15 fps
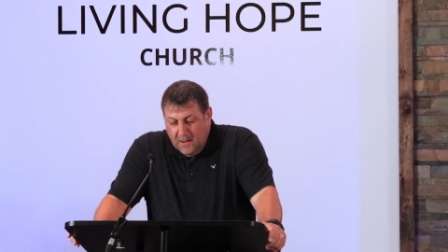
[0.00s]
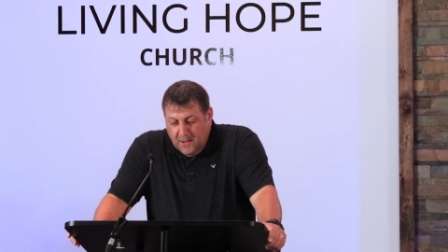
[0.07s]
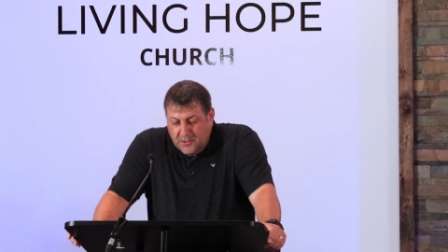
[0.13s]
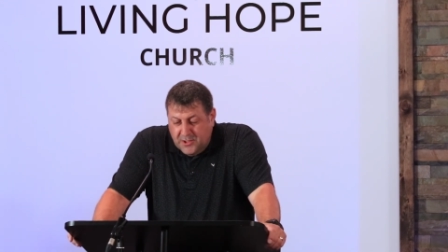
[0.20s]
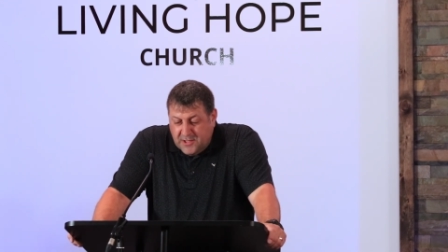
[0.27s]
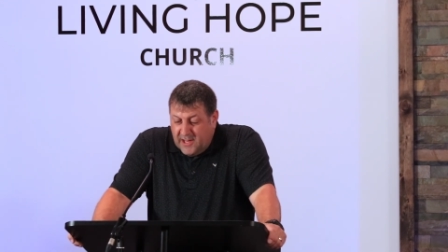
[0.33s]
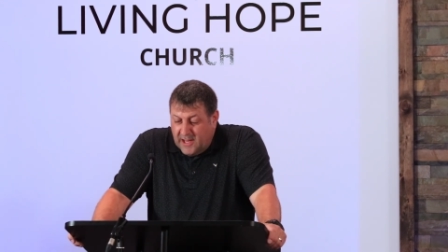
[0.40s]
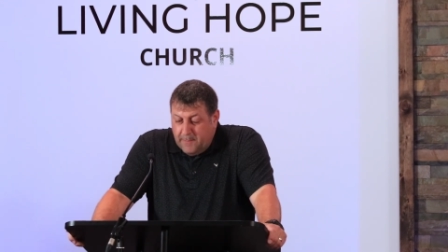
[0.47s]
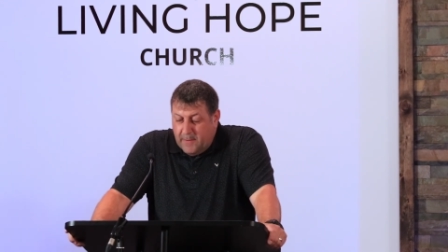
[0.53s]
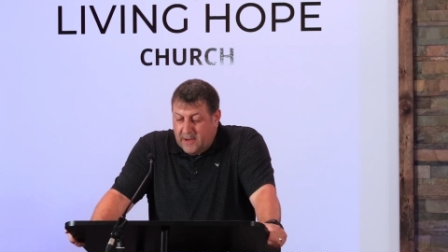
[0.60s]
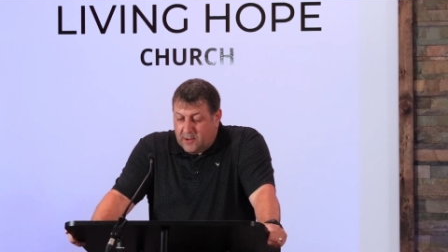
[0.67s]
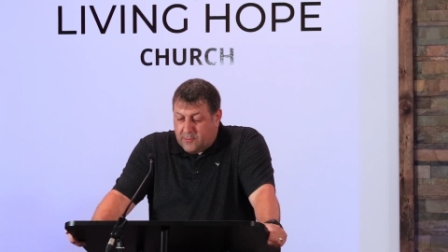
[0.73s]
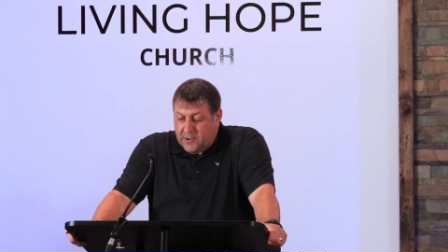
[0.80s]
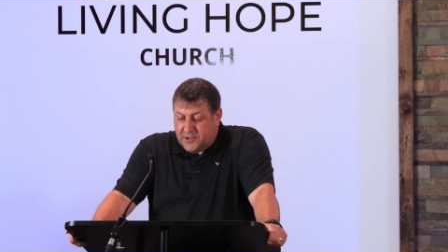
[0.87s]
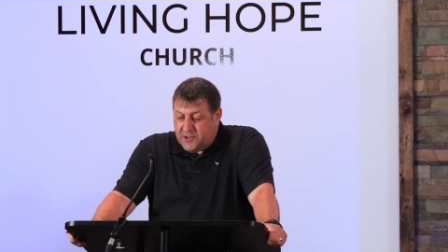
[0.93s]
just like
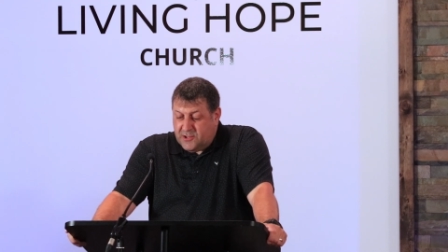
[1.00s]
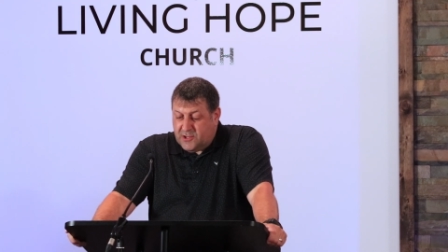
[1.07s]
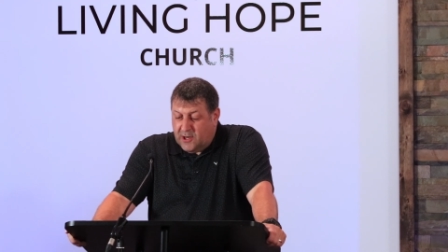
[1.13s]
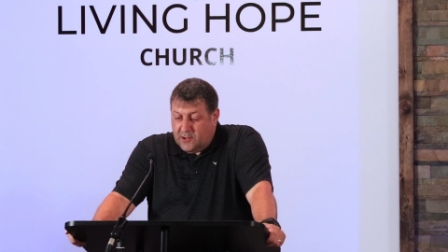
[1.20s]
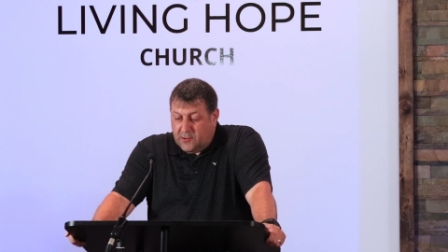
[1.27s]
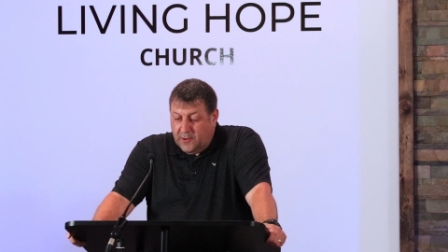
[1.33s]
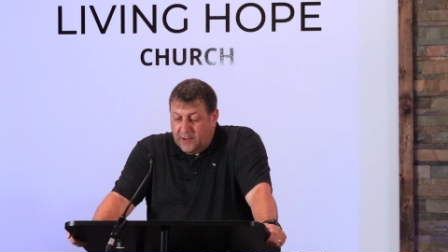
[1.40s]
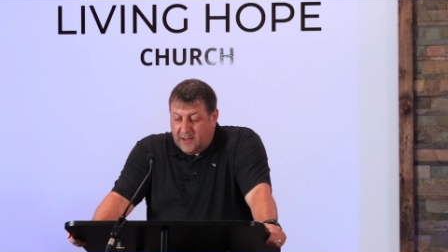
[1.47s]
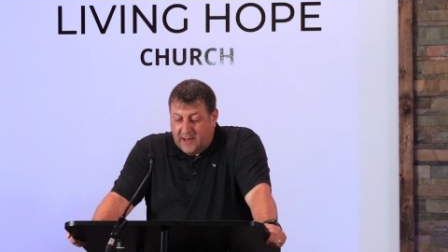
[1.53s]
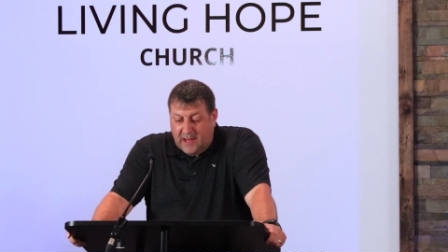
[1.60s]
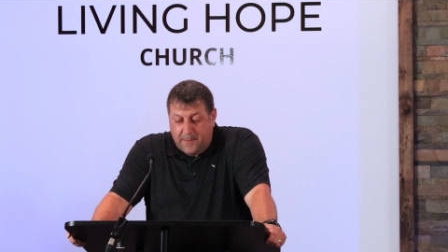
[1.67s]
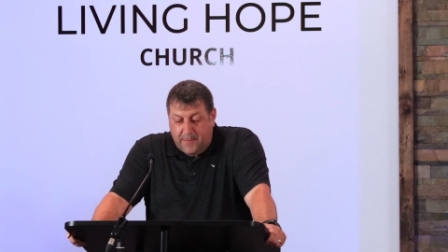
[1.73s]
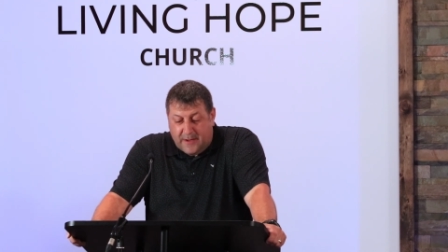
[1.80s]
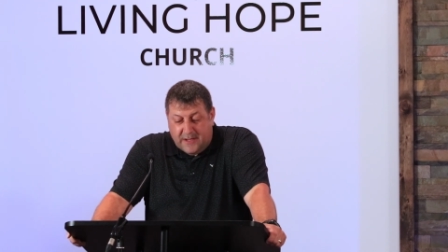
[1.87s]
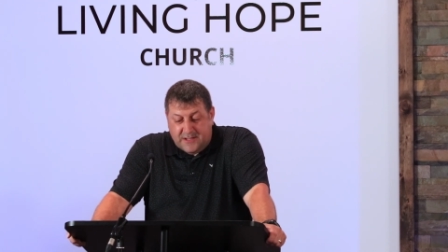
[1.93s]
many Christians are doing
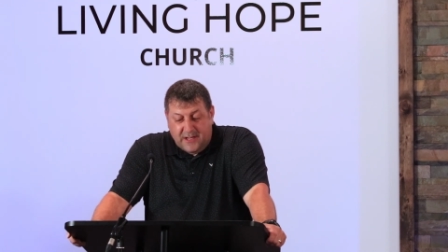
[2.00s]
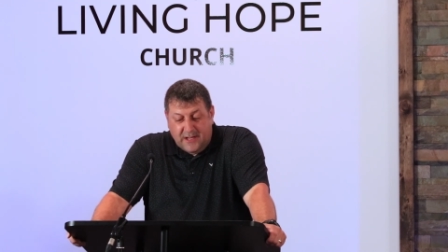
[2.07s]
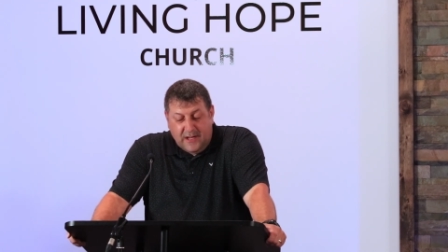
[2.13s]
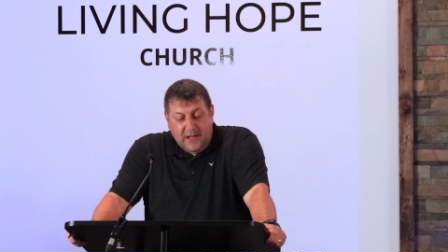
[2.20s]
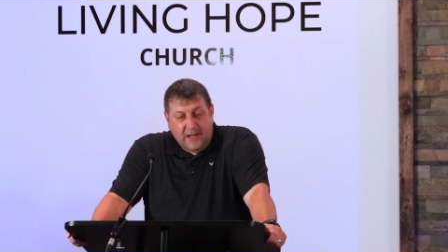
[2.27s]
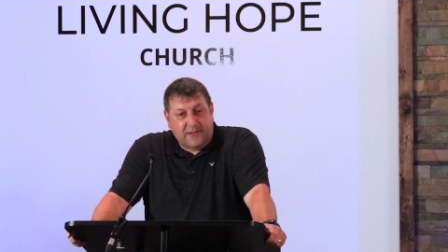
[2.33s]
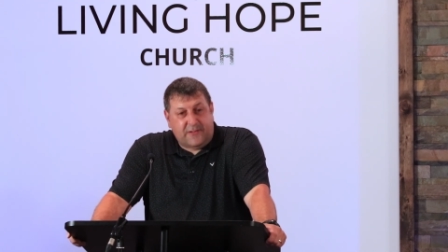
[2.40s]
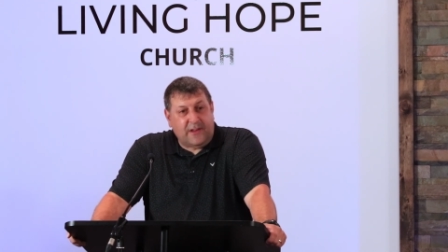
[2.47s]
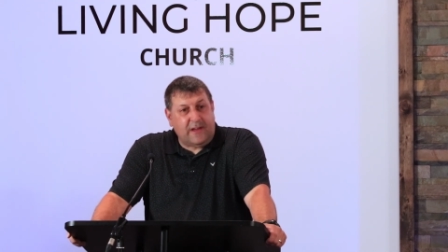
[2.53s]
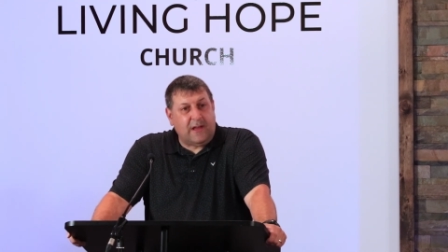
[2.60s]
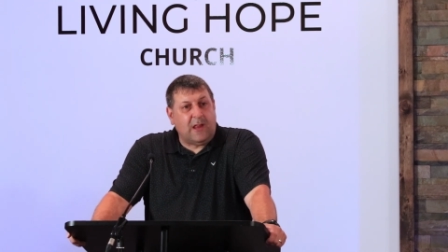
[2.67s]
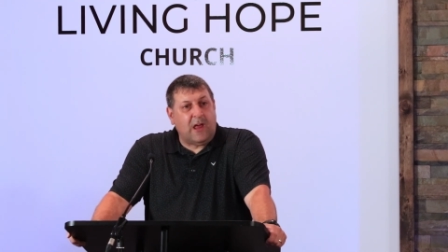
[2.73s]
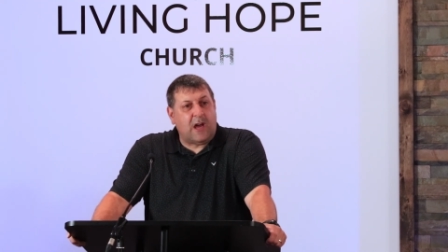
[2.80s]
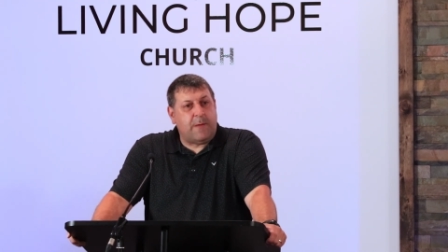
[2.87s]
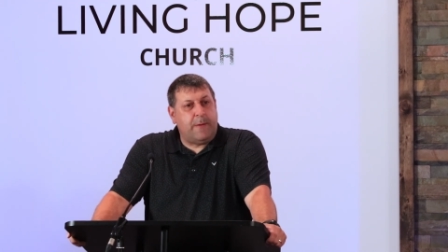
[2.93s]
today, because you see, a
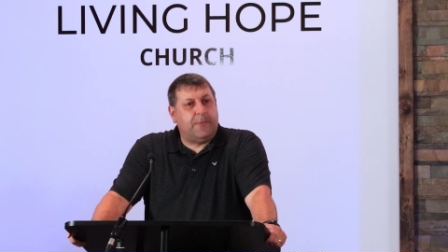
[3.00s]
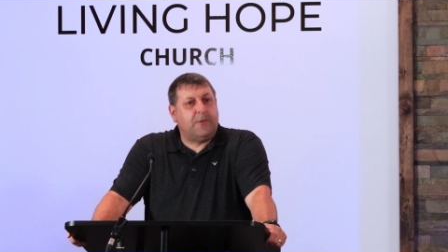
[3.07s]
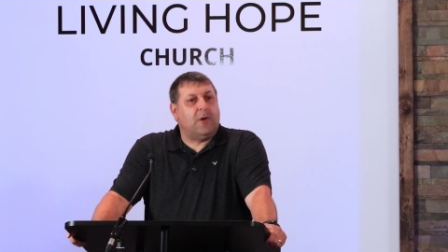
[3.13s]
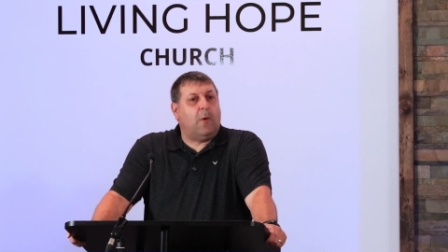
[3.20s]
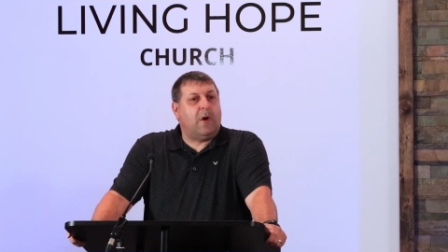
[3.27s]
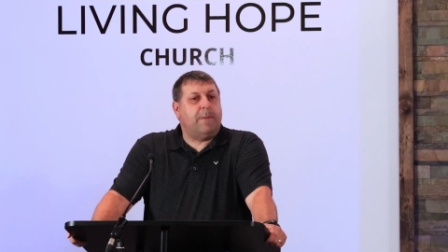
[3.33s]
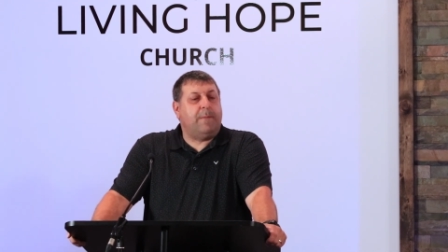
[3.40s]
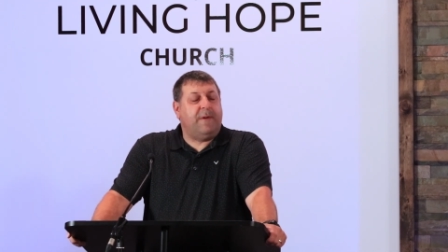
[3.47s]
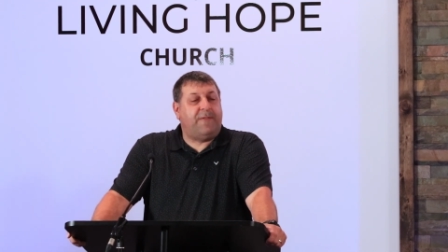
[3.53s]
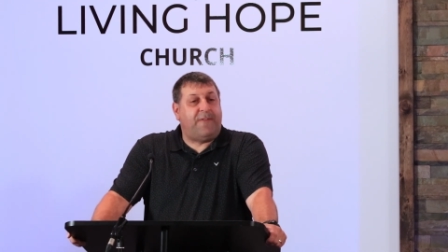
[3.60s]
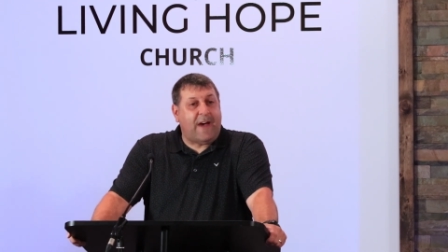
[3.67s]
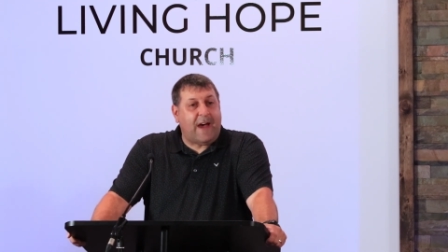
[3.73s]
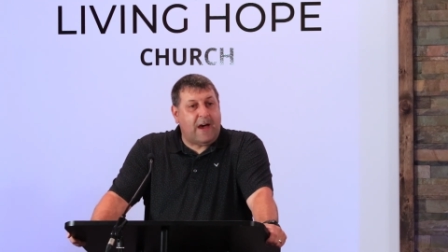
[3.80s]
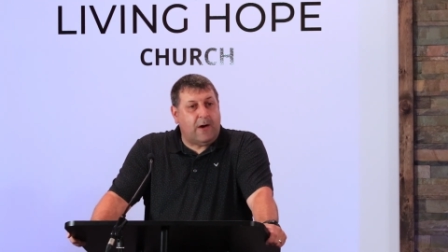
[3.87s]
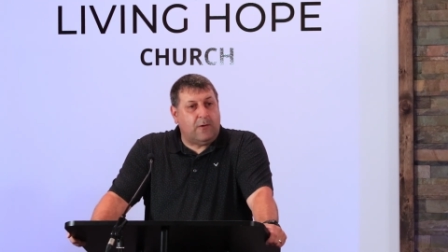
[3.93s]
lot of people don't want to be
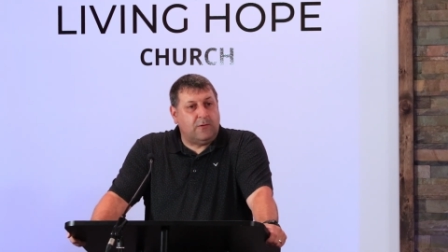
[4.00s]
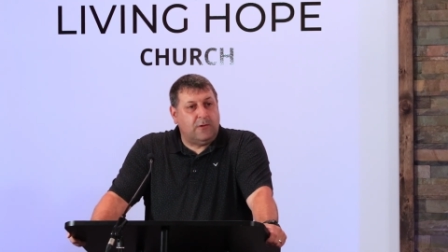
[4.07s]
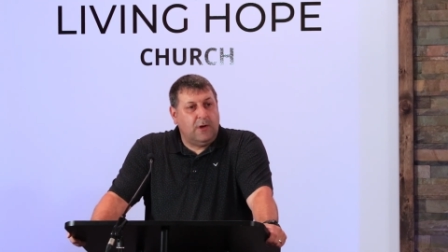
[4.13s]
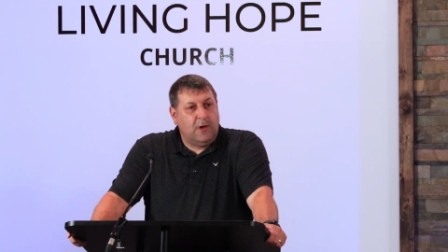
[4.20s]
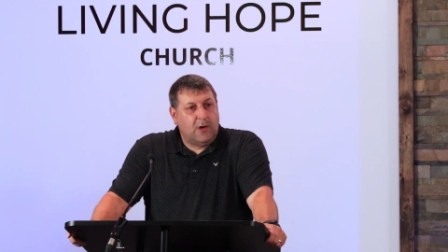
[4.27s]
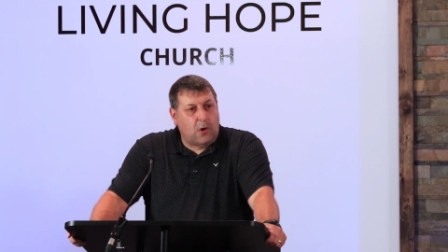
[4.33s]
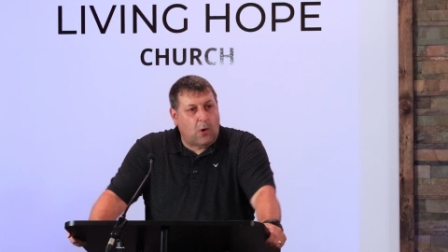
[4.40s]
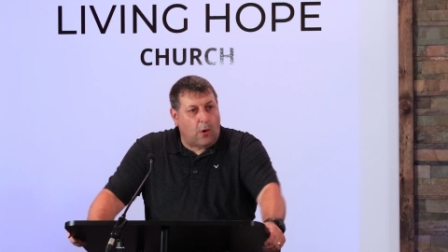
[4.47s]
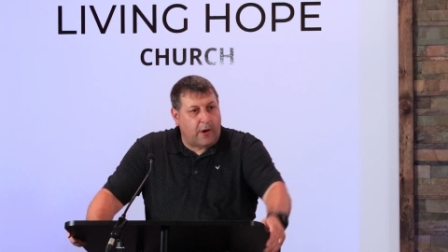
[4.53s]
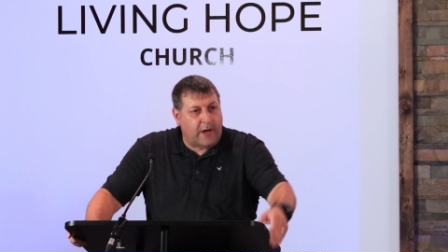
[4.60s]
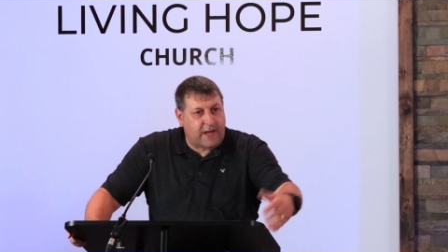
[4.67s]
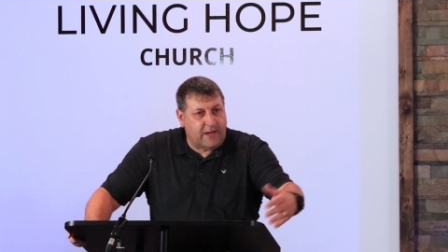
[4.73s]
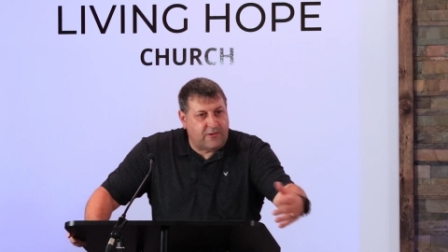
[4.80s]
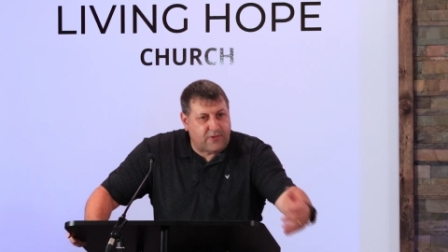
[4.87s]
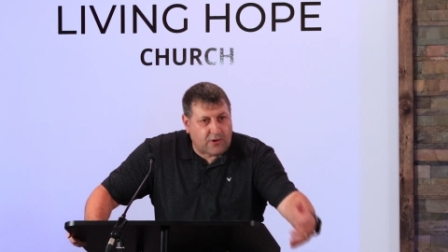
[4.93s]
found going
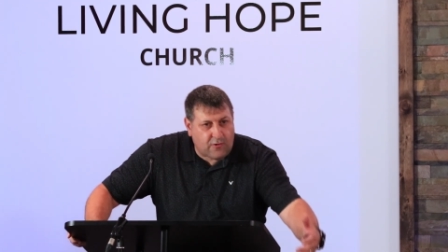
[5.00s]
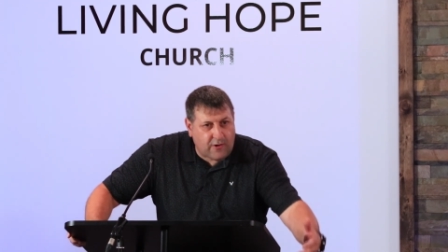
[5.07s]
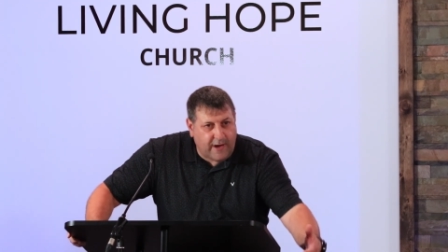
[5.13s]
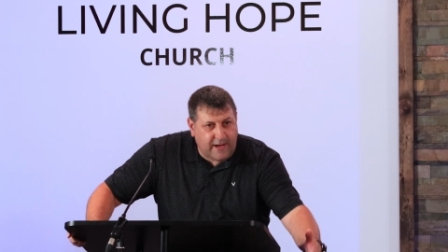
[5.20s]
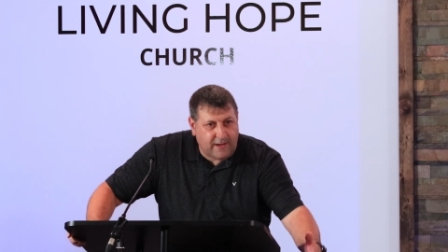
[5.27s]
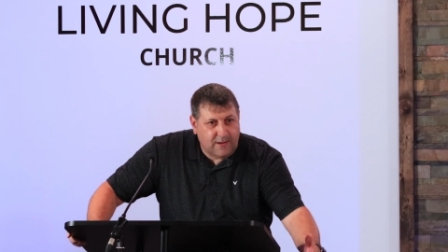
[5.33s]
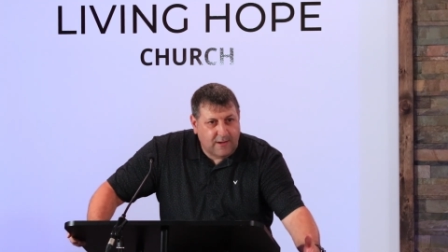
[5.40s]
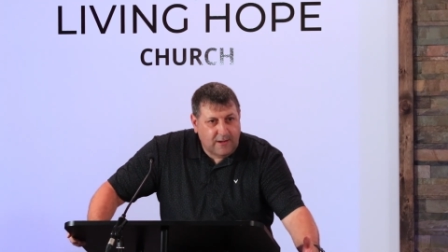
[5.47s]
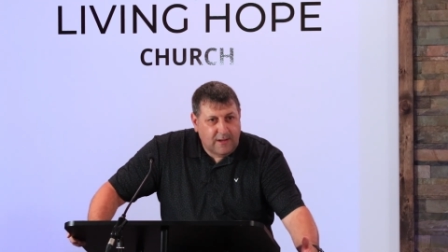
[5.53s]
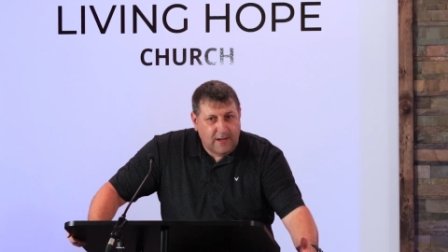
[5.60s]
against the grain.